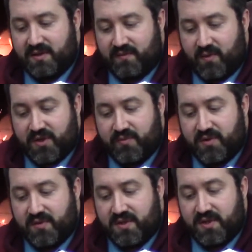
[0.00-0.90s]
This, of
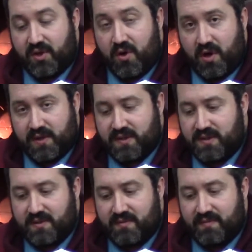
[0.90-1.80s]
course, reduces the
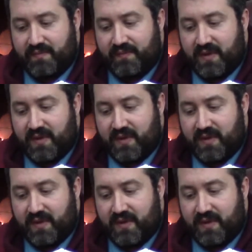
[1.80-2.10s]
cost.